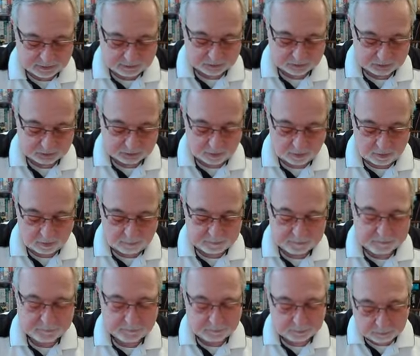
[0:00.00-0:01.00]
that he is a
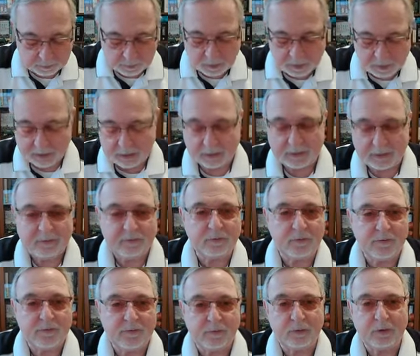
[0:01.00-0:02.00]
star. Okay, that
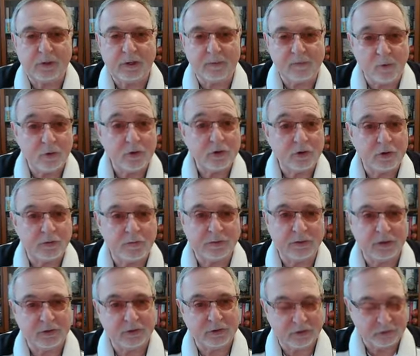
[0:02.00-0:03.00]
leaves room for a little more
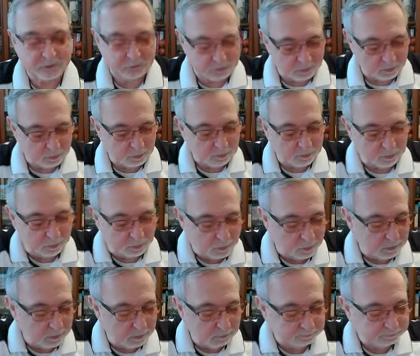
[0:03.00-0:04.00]
interpretation. Let's draw one
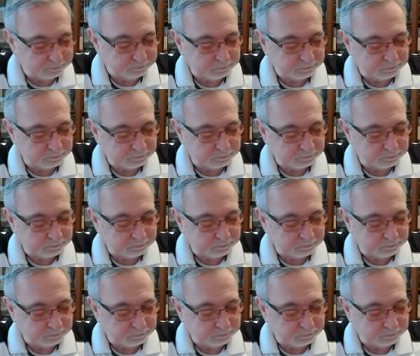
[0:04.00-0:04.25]
more card.